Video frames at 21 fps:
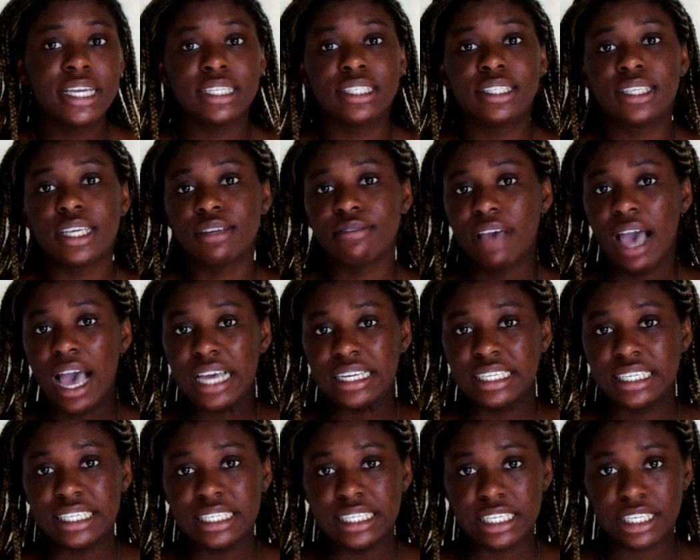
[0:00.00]
instead of
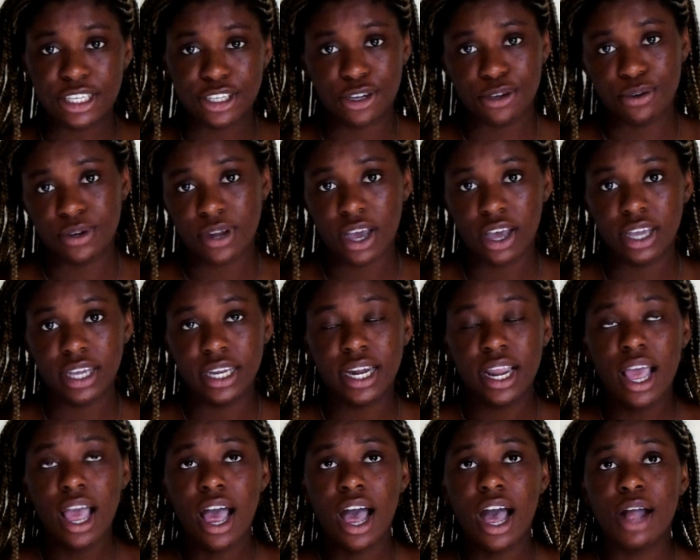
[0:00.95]
Ana and D09
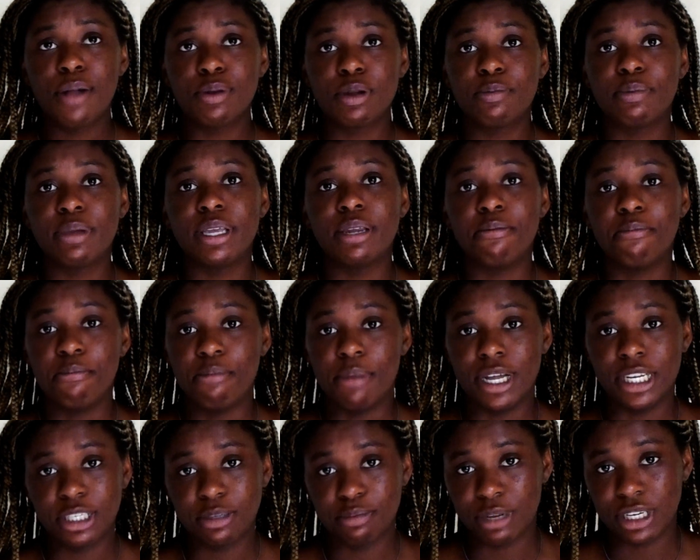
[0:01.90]
I would have been
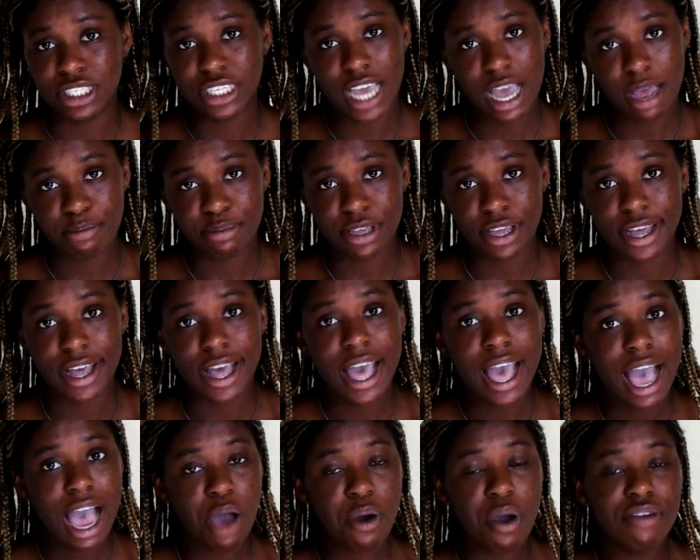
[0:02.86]
much much happier.
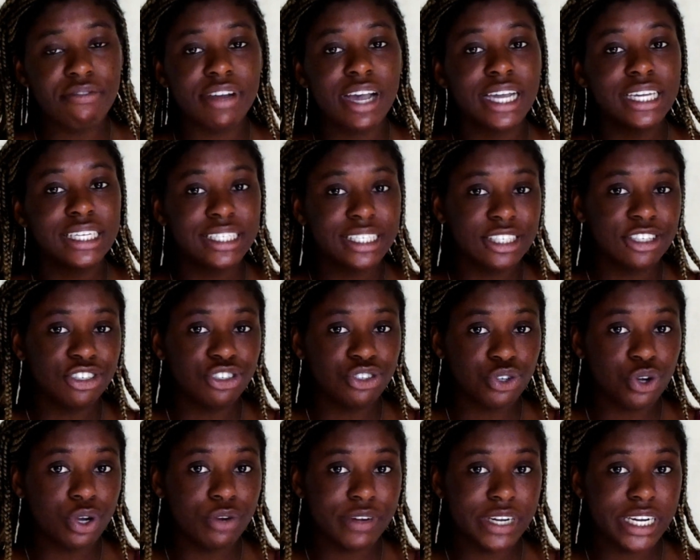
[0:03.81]
However I did
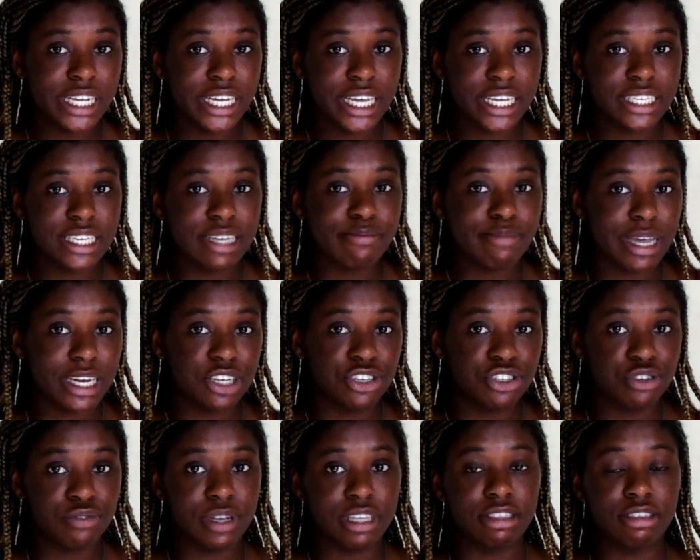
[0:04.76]
enjoy reading it and
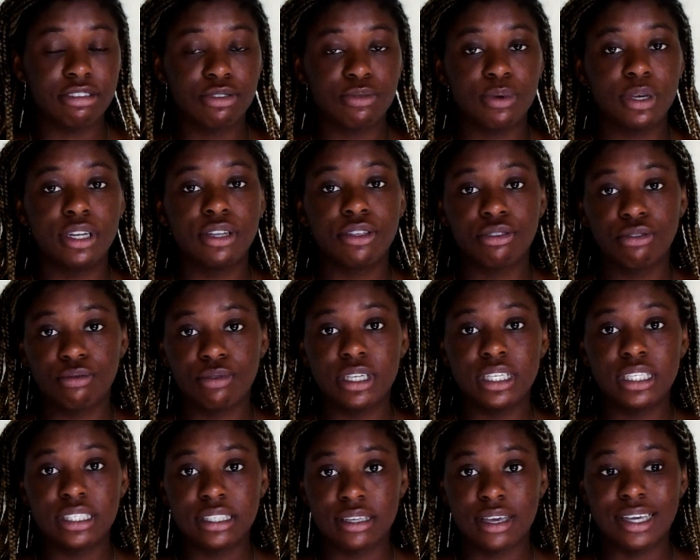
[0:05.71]
managed to rate this one
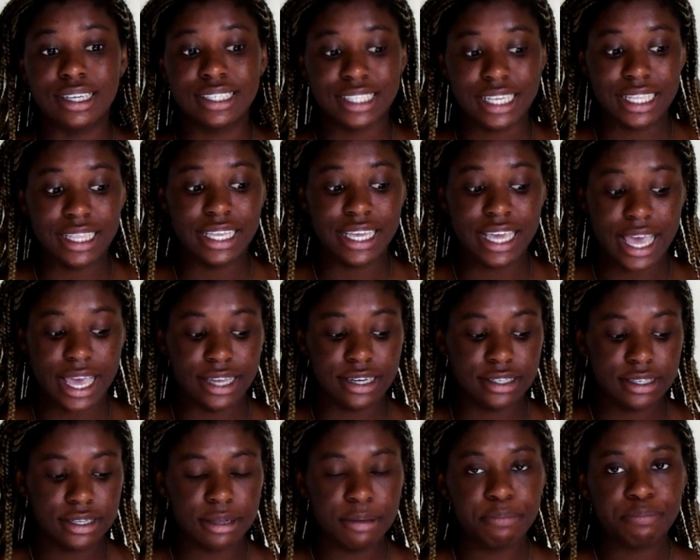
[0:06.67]
3 stars in the
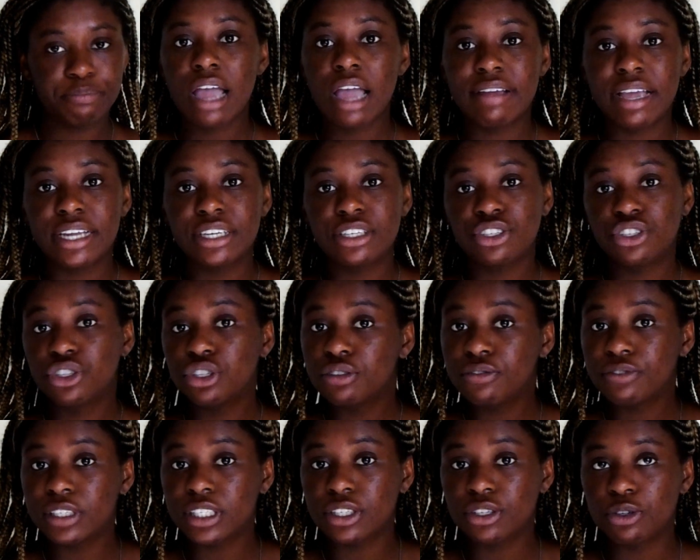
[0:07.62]
end. I read two
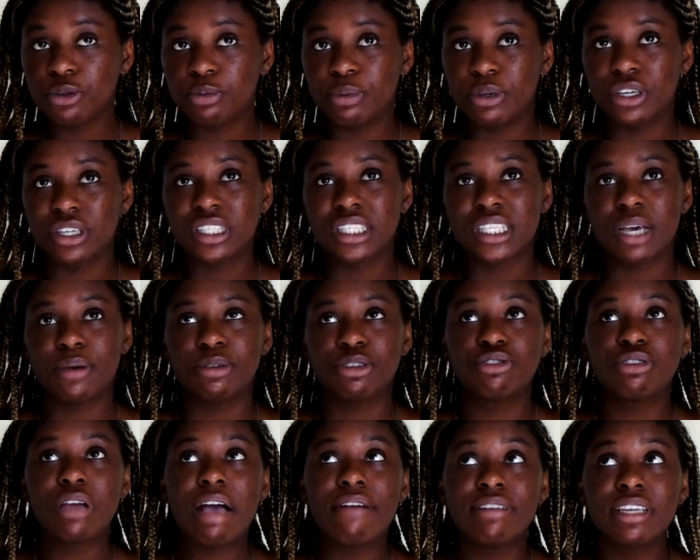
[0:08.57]
physical books, I was
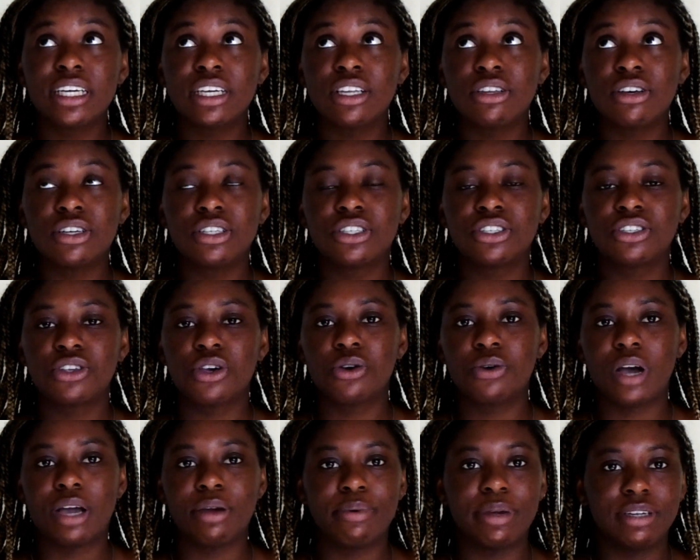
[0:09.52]
travelling a lot
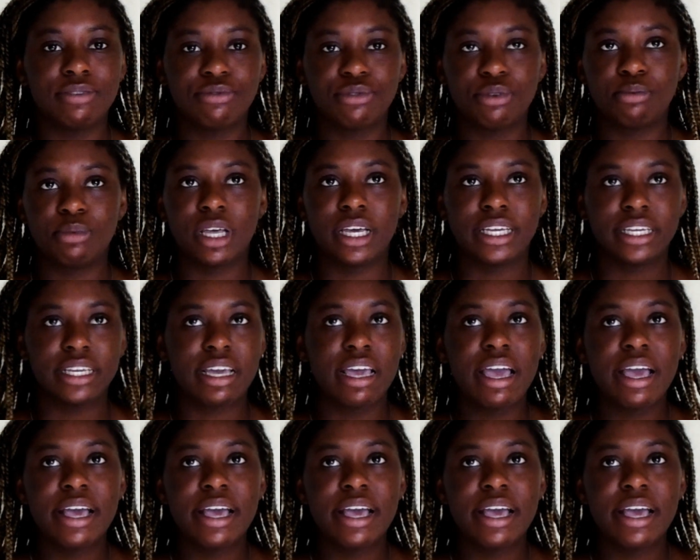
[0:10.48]
so I went from like